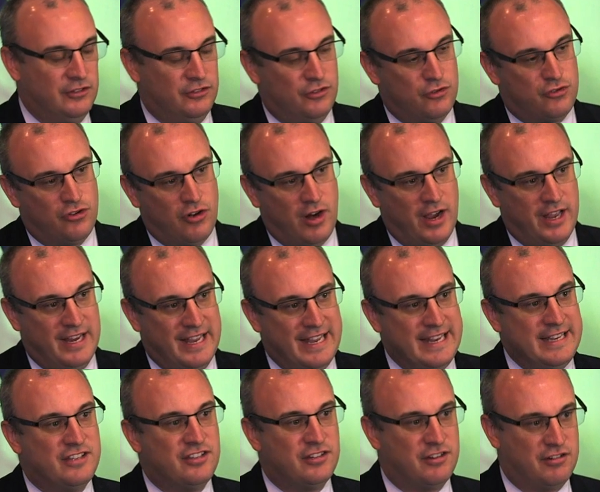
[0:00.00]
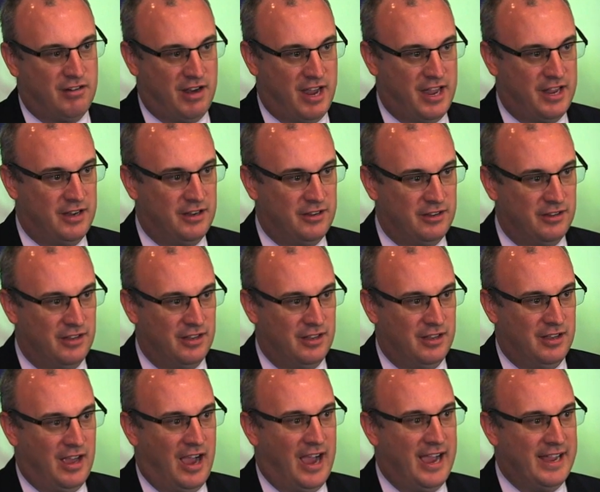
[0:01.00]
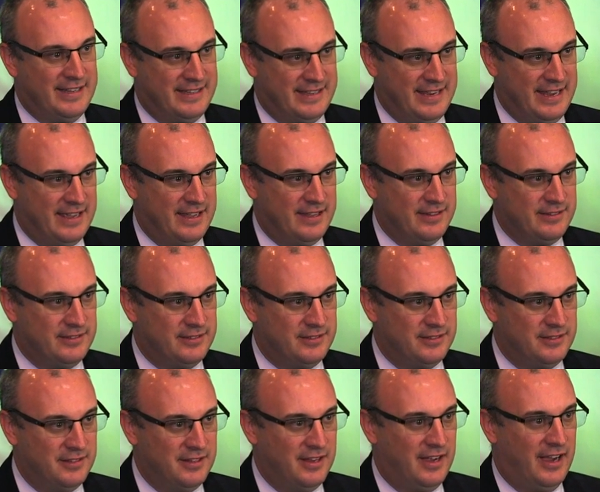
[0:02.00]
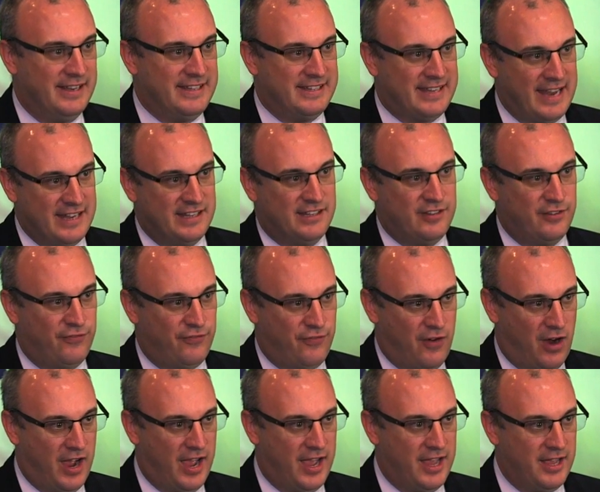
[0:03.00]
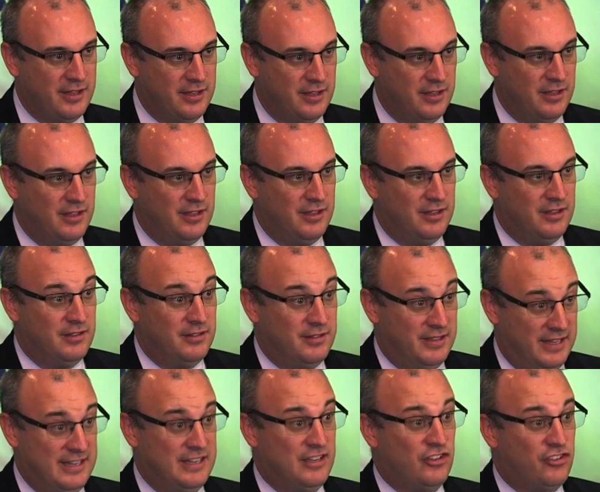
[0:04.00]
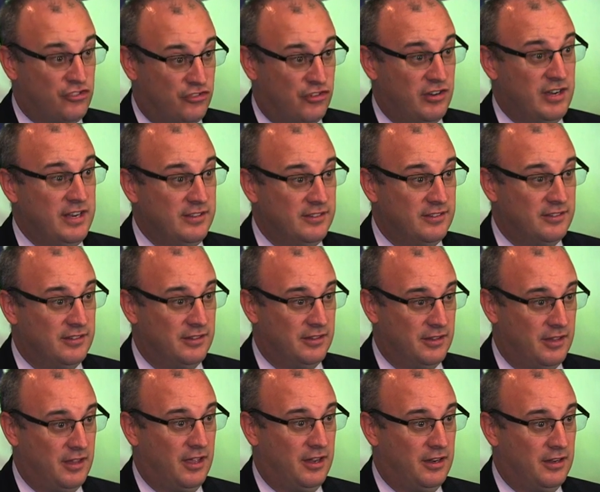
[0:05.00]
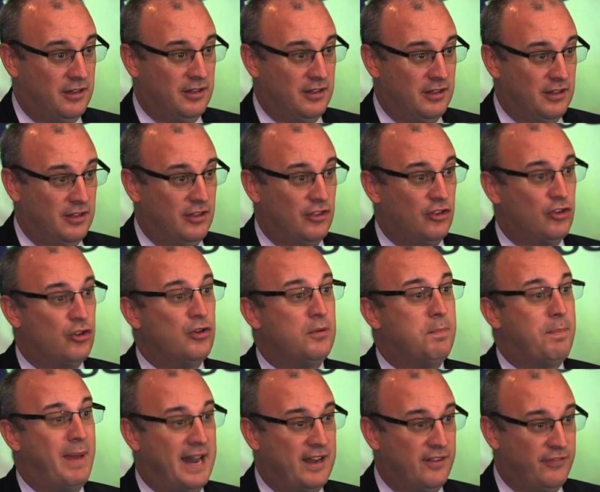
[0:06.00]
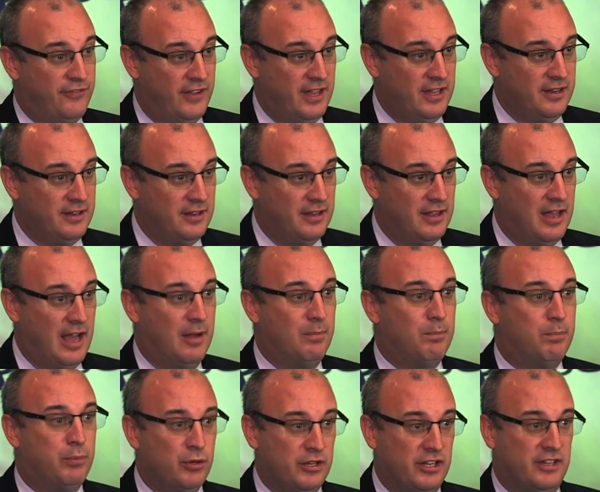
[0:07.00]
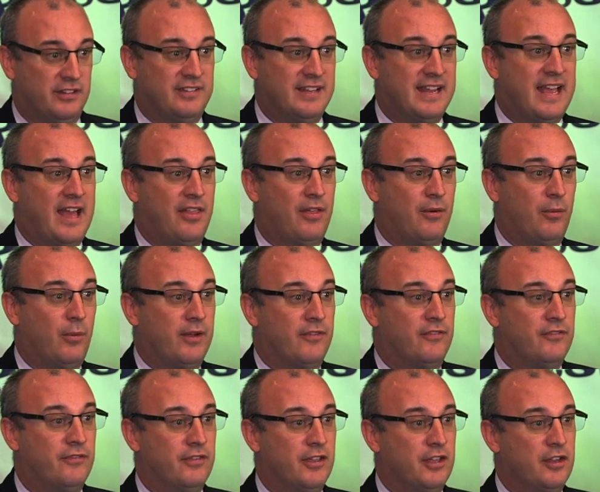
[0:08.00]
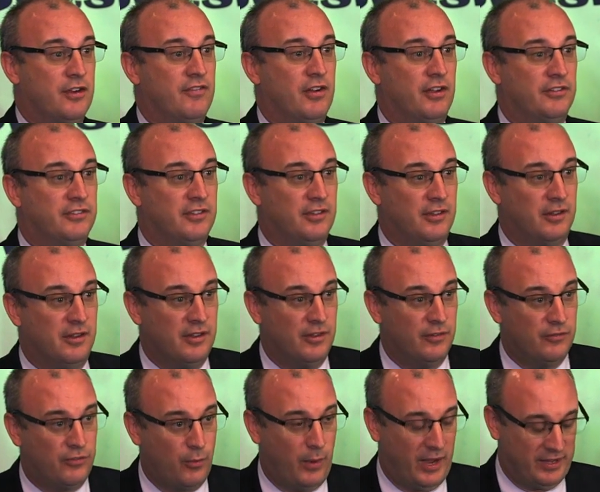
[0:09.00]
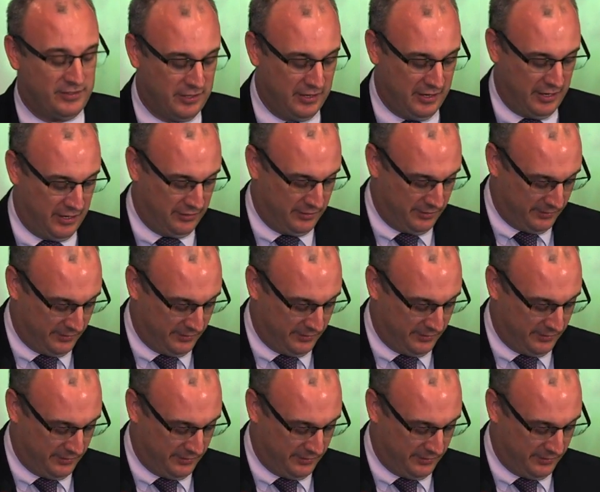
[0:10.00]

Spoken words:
to try and integrate ideas, identify industries that could benefit, and put it together with the University of the Western Region.